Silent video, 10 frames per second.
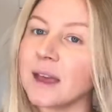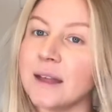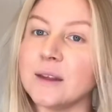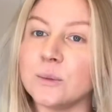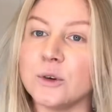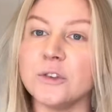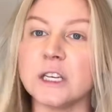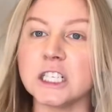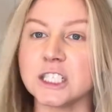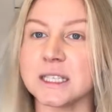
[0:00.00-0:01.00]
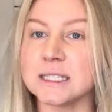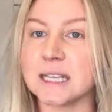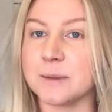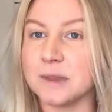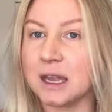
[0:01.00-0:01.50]
And then we'll finish the
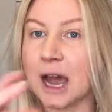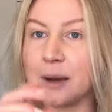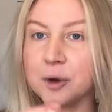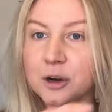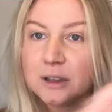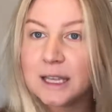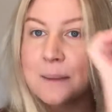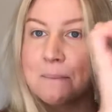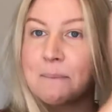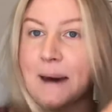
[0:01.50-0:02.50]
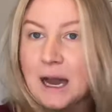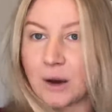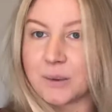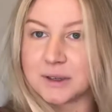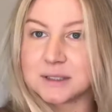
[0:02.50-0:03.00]
same thing. I'm curling
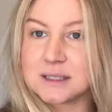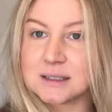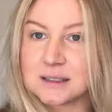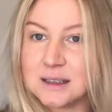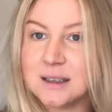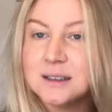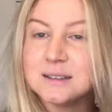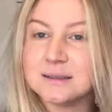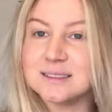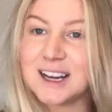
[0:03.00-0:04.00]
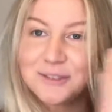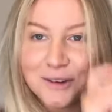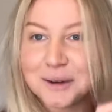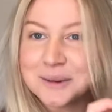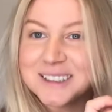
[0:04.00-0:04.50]
backwards, not
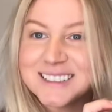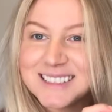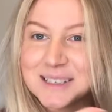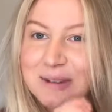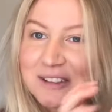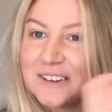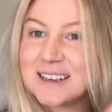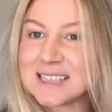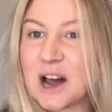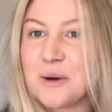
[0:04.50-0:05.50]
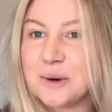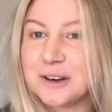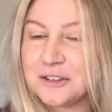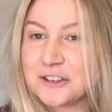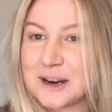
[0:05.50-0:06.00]
forwards to my face. I
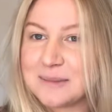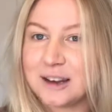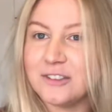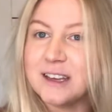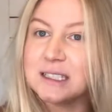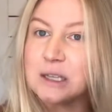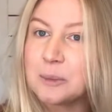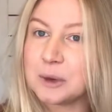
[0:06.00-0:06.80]
want to frame my face, so